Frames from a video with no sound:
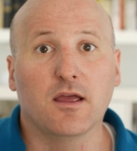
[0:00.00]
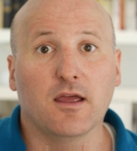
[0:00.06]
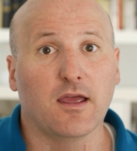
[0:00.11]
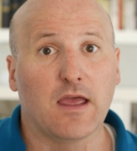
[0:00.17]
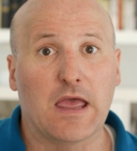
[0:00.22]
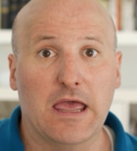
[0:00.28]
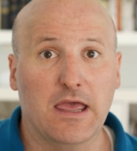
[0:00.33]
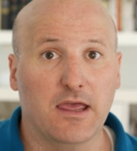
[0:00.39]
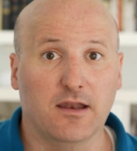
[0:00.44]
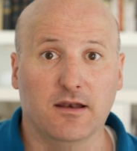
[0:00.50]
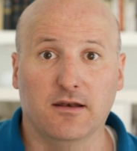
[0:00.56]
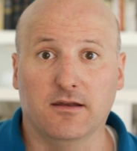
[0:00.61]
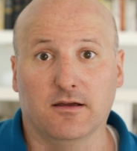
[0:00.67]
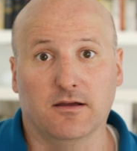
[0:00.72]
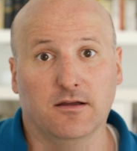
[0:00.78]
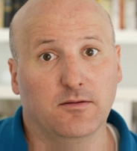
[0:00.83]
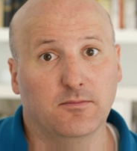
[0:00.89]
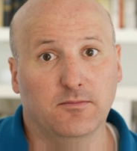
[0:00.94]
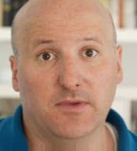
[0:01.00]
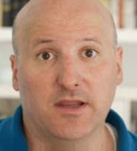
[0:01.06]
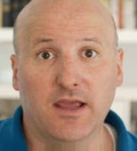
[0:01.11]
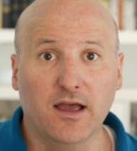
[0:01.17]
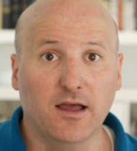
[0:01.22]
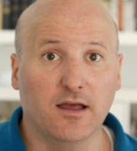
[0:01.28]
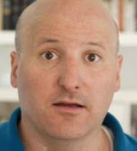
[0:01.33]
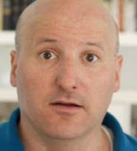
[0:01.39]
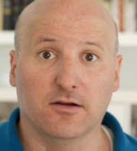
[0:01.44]
And
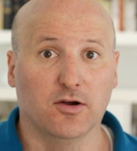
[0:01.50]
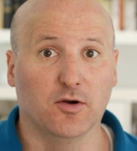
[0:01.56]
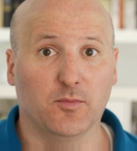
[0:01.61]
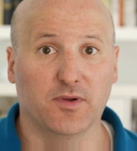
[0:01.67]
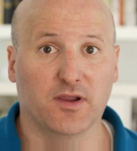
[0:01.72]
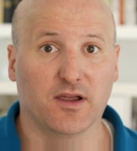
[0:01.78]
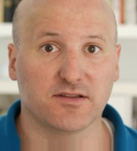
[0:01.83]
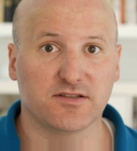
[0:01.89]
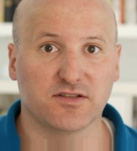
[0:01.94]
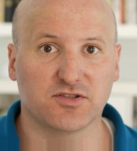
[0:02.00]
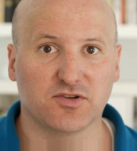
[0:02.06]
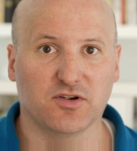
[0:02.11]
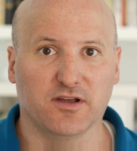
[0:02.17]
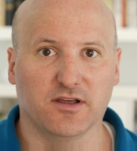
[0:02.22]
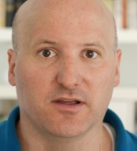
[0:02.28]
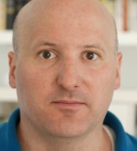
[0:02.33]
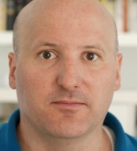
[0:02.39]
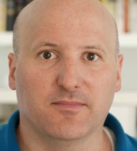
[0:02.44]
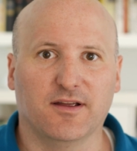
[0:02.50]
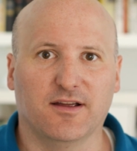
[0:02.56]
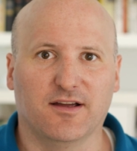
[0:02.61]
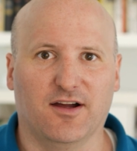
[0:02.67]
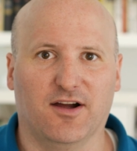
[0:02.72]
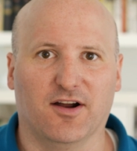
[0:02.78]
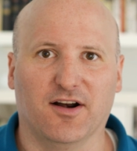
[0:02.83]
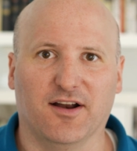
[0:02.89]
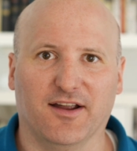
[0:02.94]
yeah, hope you guys enjoy it.
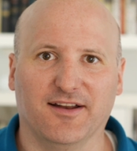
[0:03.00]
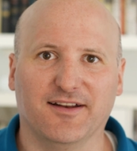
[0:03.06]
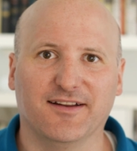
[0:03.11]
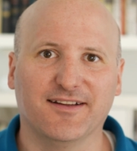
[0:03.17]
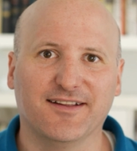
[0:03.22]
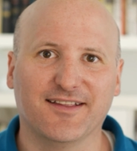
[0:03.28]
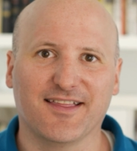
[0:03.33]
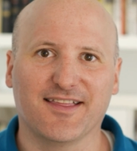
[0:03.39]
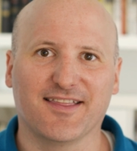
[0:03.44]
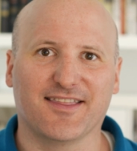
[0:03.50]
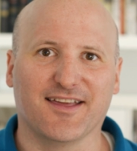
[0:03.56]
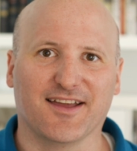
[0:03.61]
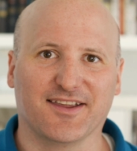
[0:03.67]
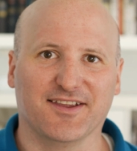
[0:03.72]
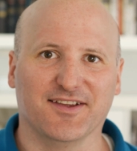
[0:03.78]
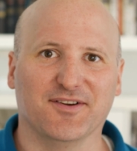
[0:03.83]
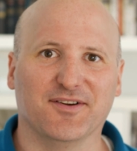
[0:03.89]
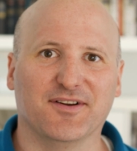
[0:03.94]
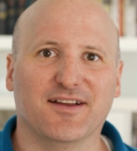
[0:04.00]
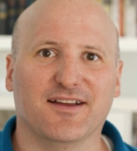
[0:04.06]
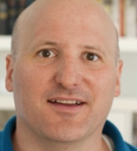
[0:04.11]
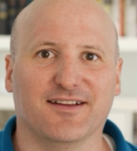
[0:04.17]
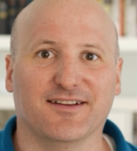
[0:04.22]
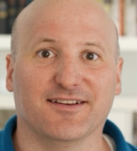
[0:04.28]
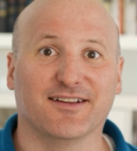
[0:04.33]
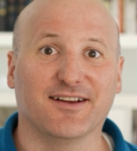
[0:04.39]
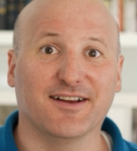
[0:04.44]
All right, thank you.
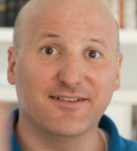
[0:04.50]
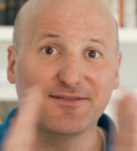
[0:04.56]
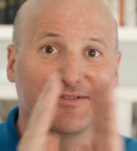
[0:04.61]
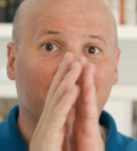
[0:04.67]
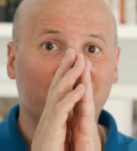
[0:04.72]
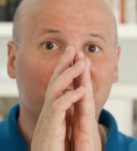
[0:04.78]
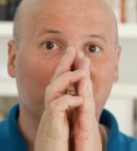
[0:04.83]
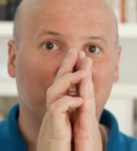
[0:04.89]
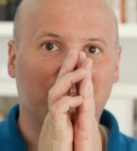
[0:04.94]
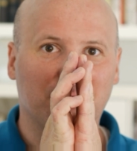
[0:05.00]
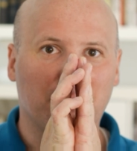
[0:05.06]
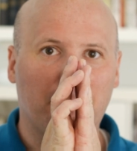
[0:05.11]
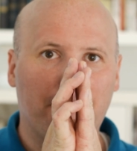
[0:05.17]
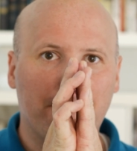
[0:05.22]
And I'll show you